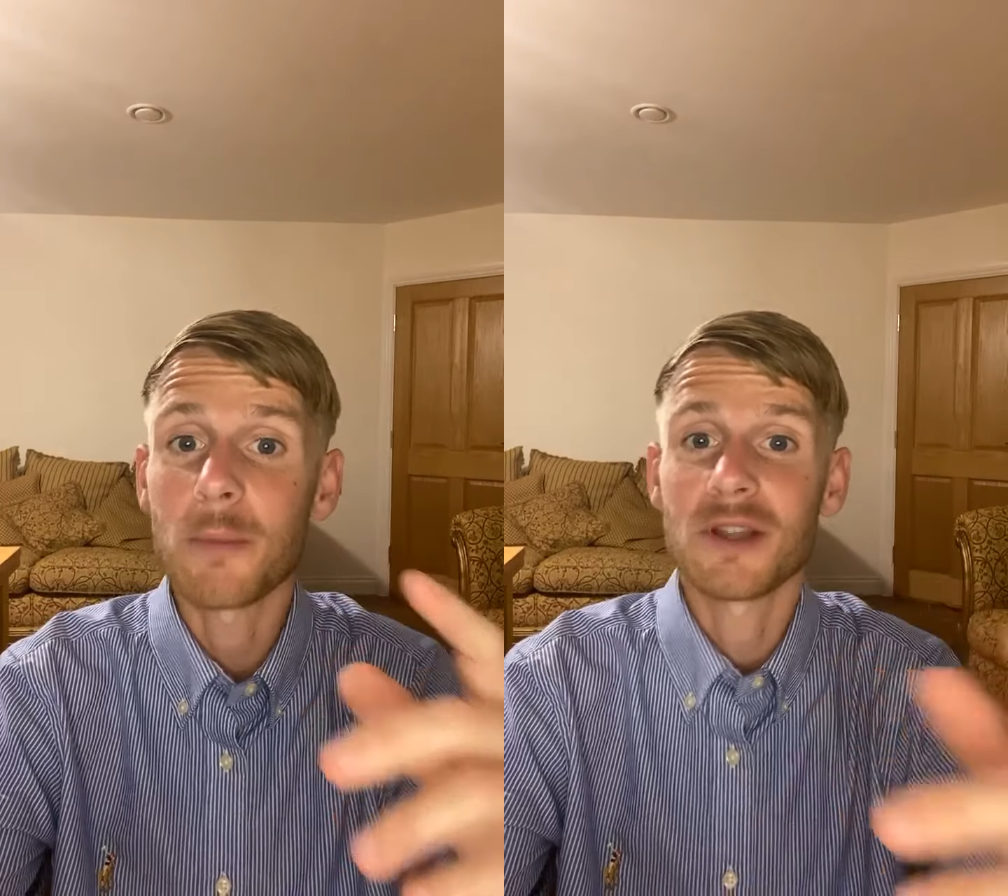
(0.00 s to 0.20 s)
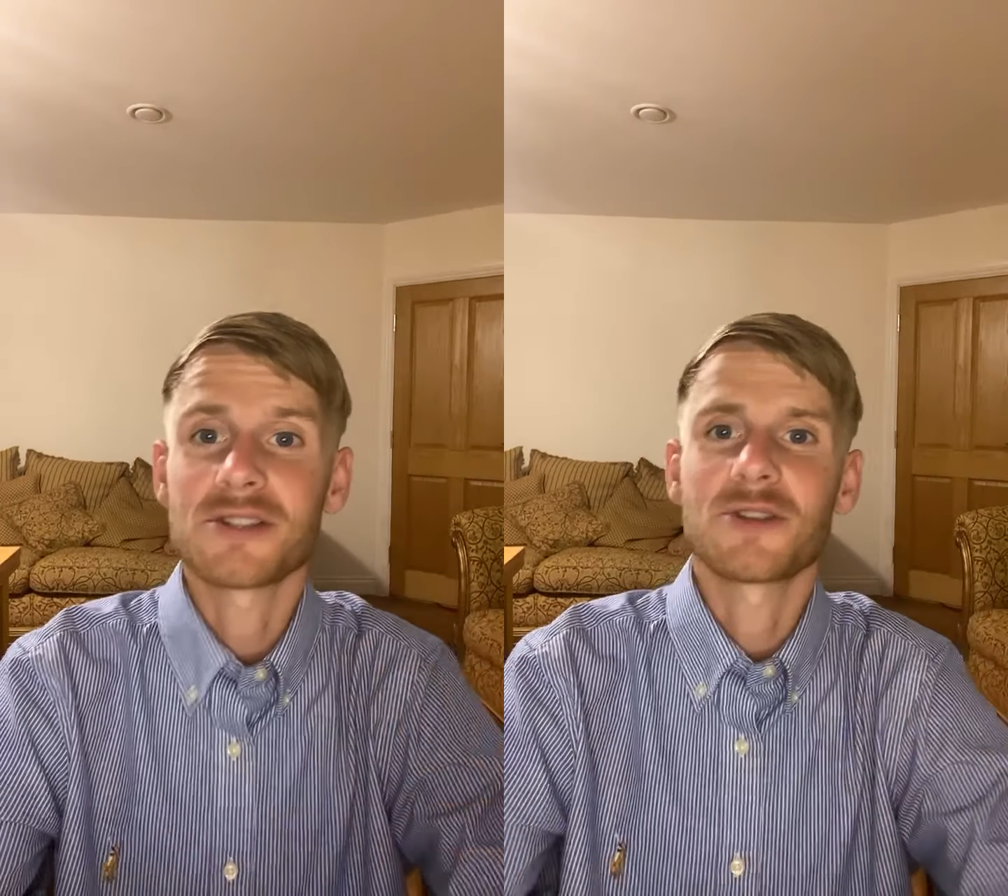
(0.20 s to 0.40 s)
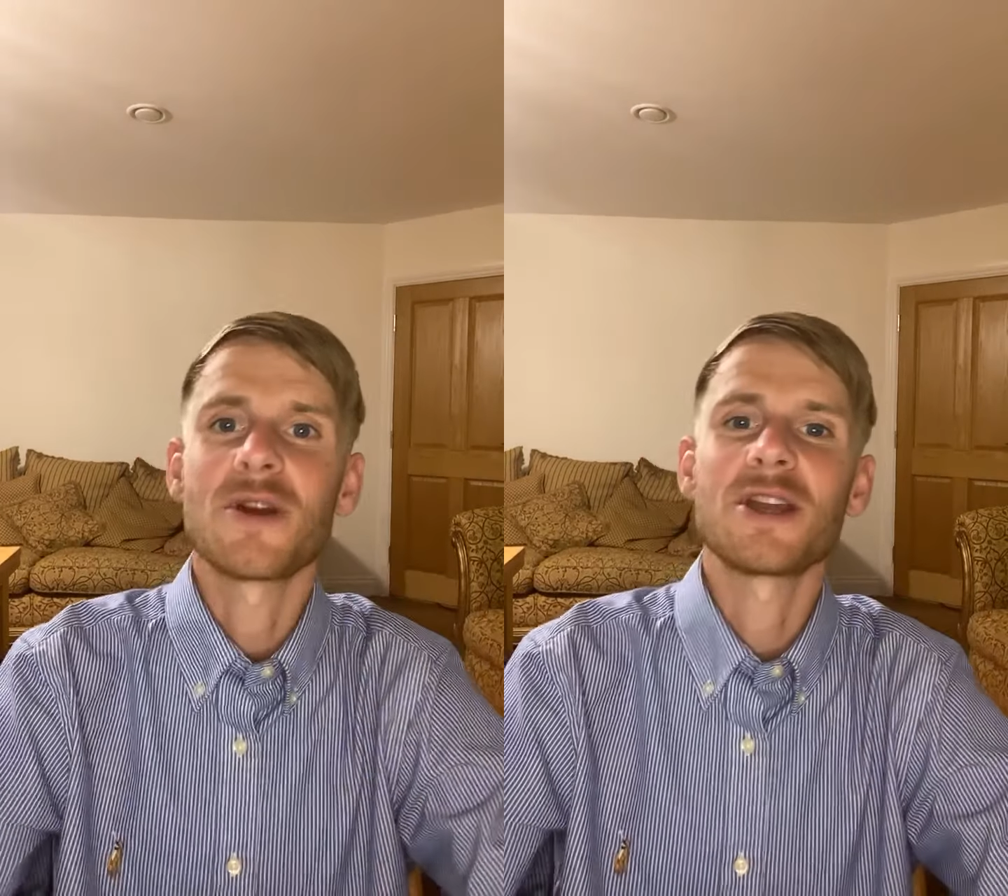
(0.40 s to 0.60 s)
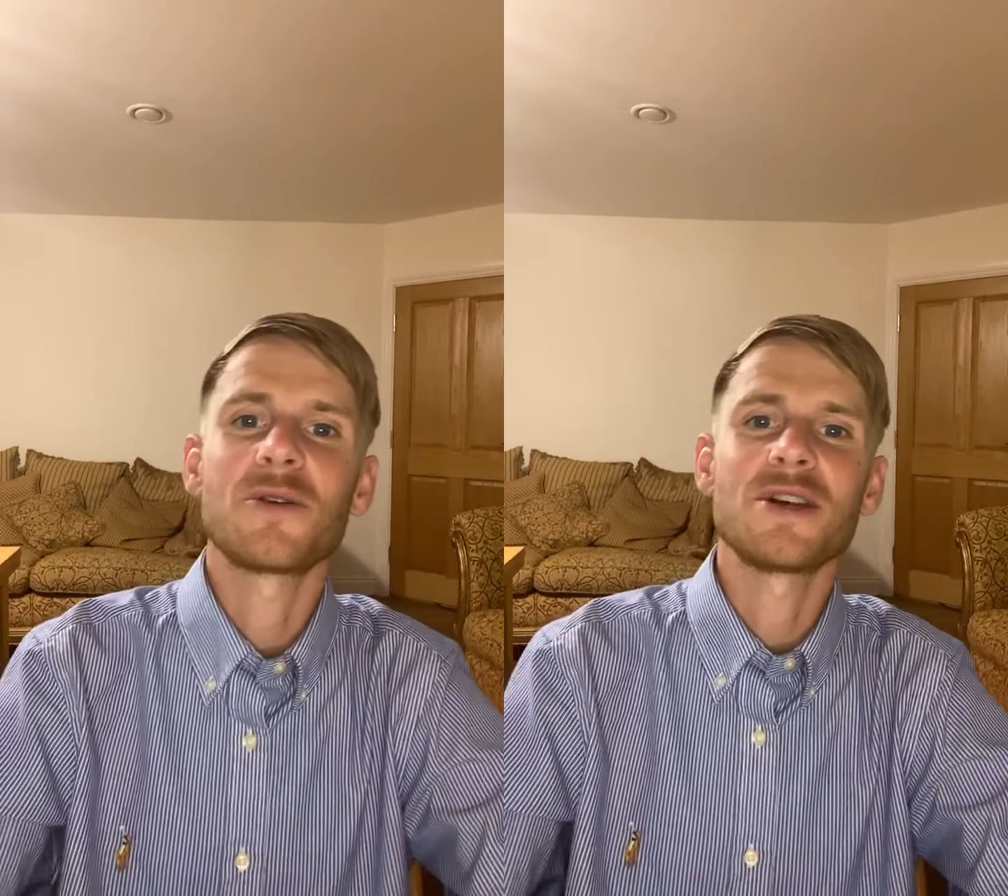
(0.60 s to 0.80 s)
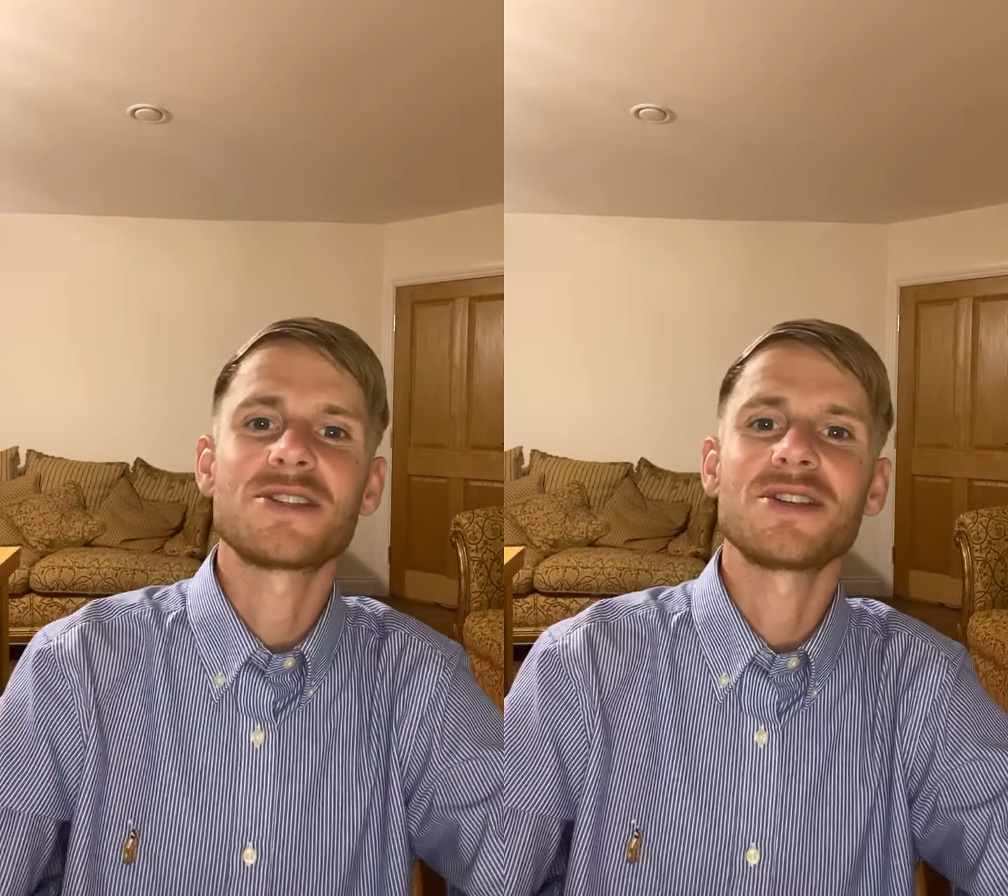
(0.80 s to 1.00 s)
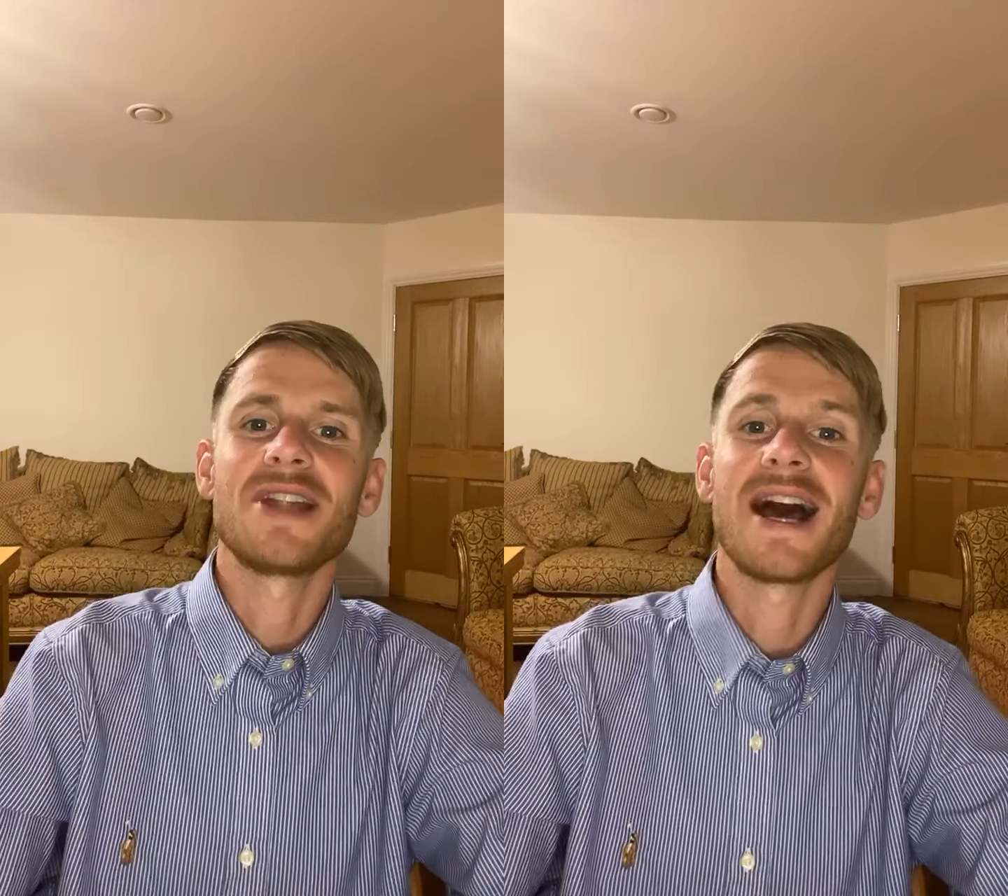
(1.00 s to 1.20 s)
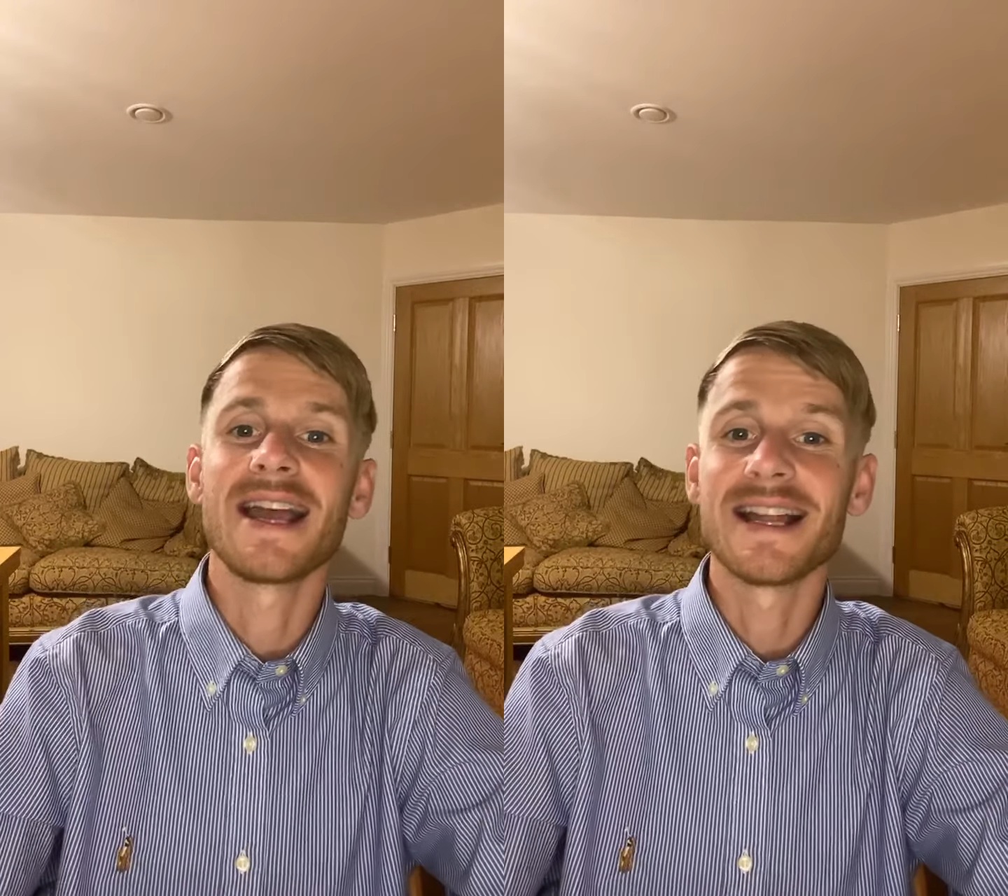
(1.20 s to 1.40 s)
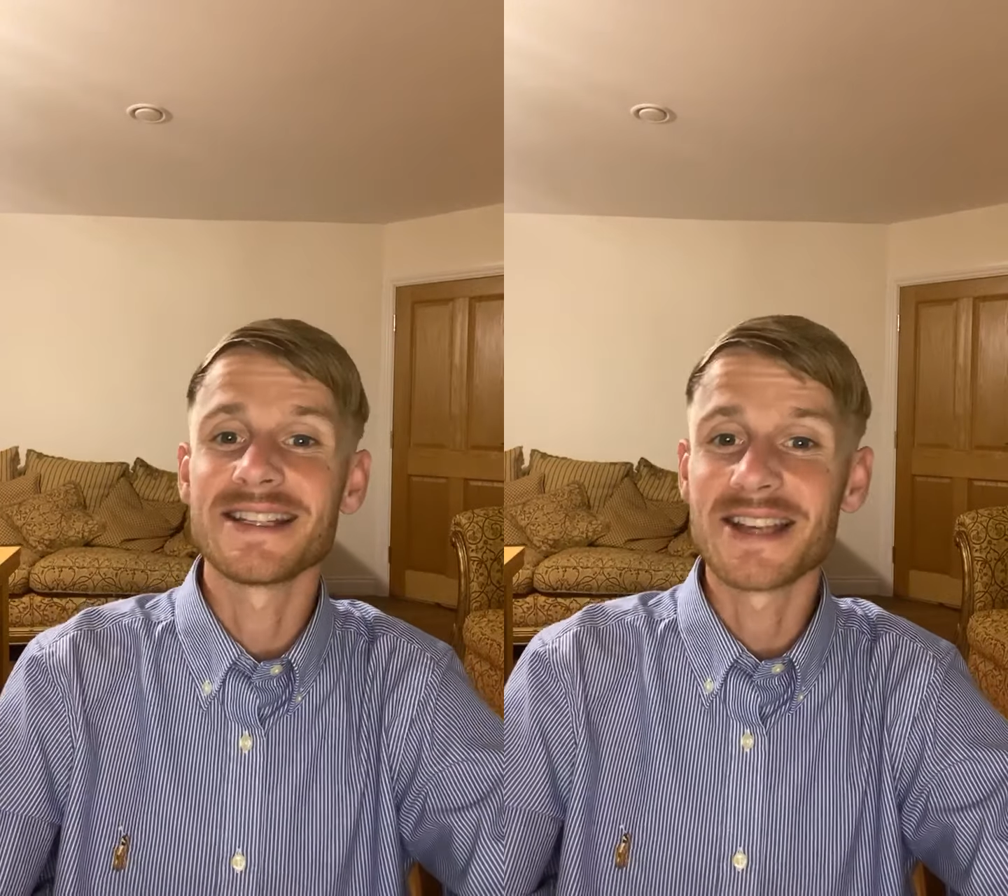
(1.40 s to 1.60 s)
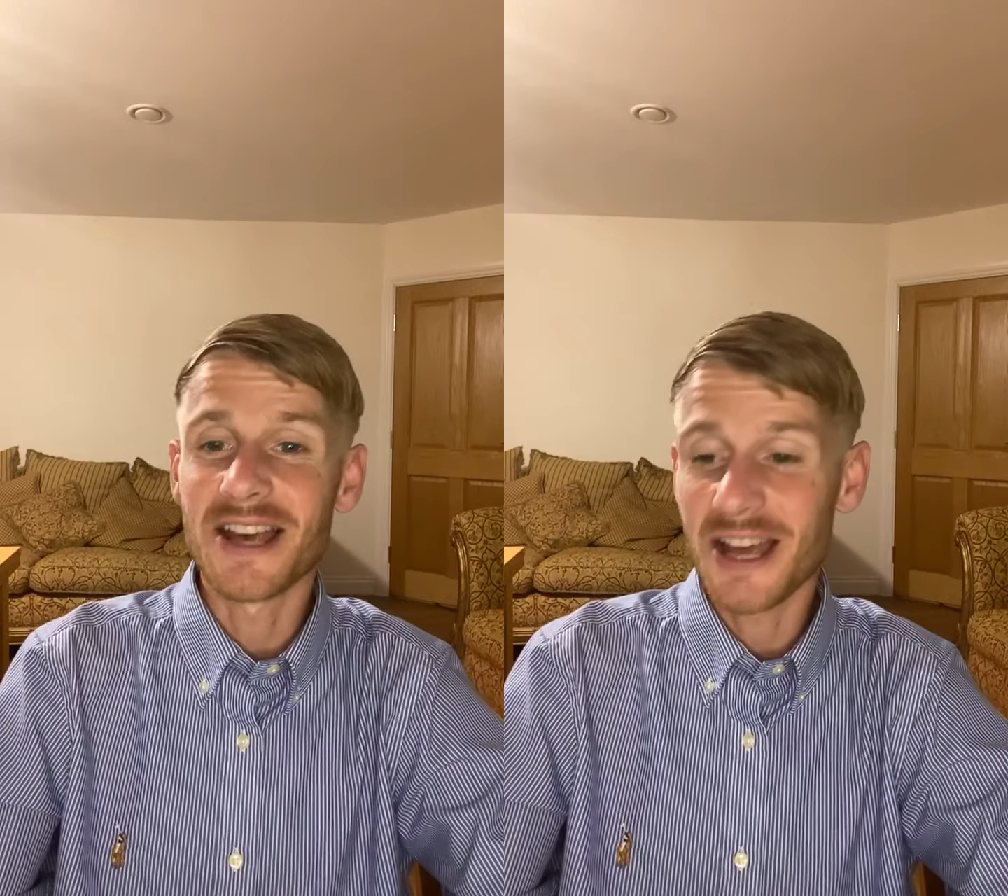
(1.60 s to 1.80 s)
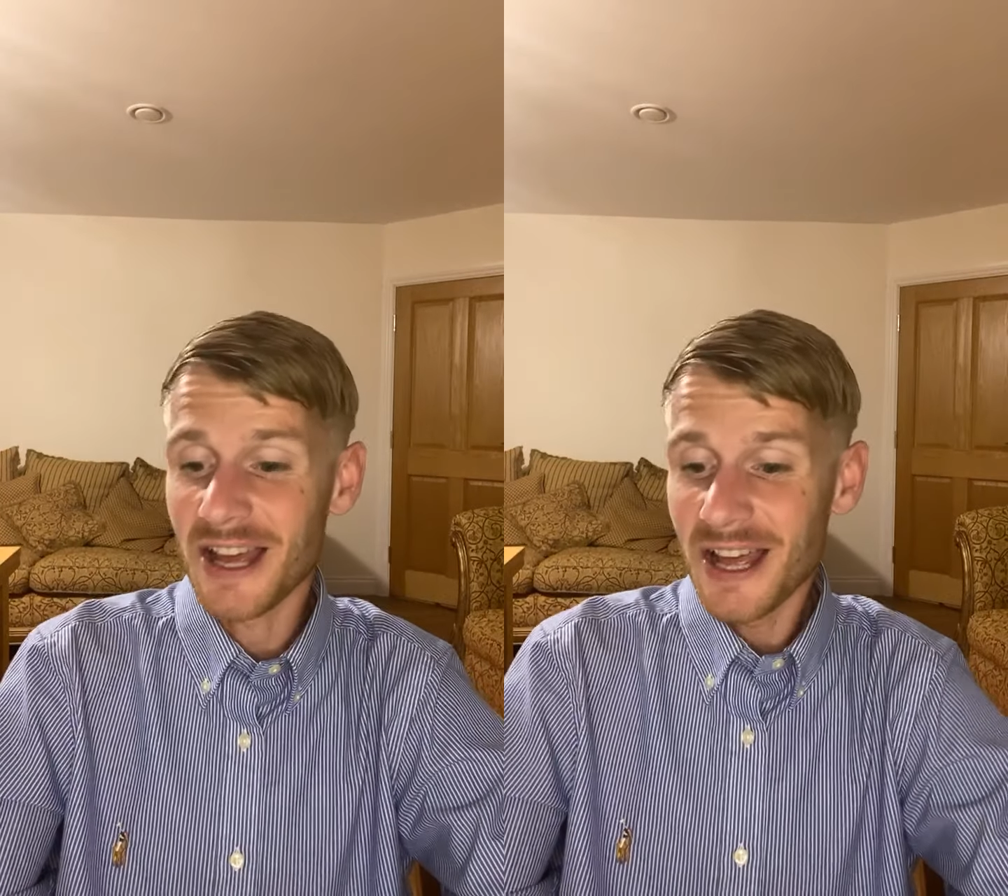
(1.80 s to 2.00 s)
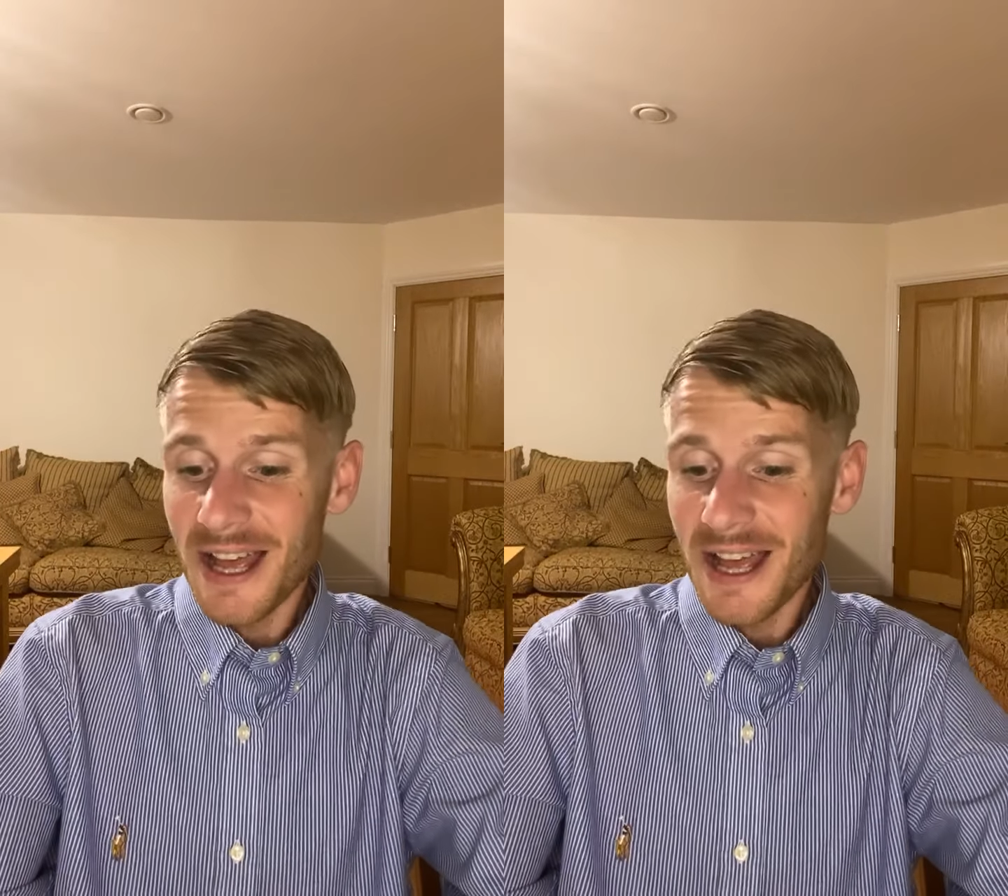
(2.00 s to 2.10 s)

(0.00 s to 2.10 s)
That's a great question. I had...